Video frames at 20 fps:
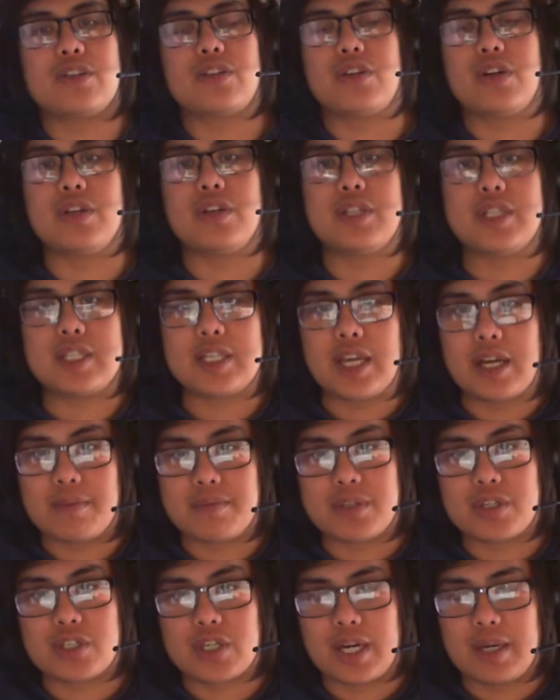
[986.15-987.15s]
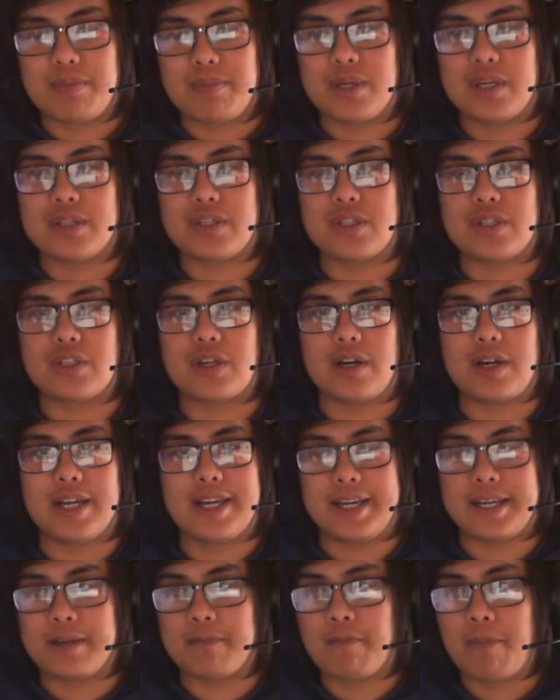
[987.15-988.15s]
turn to set up the Drampa to start
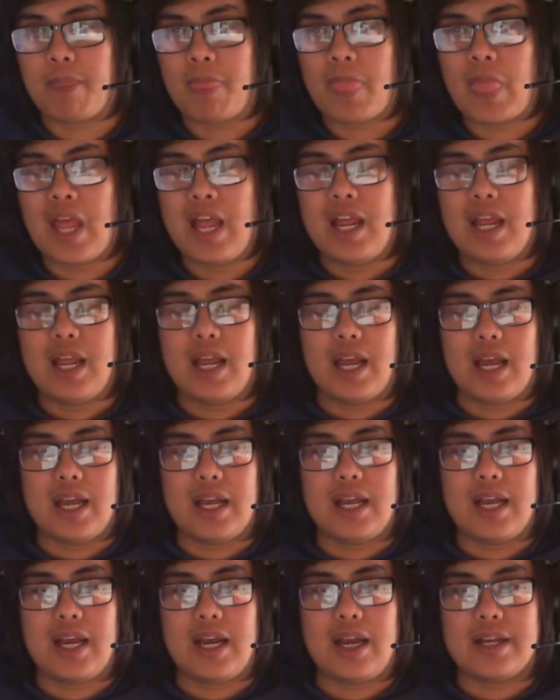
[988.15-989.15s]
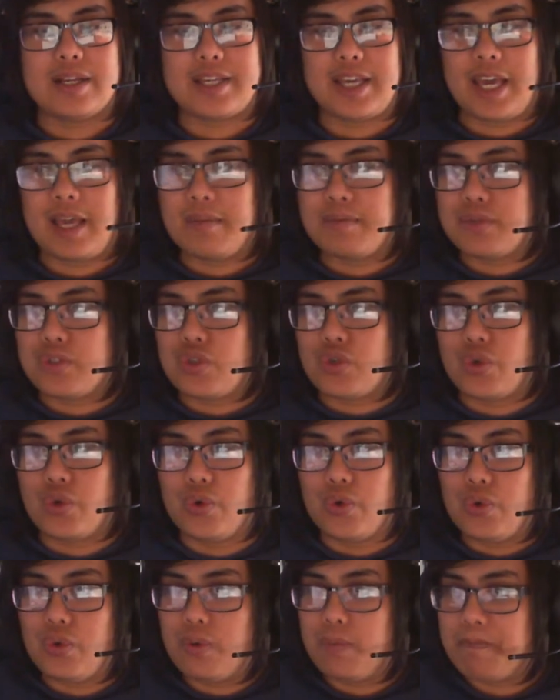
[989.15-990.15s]
hitting. Game 2,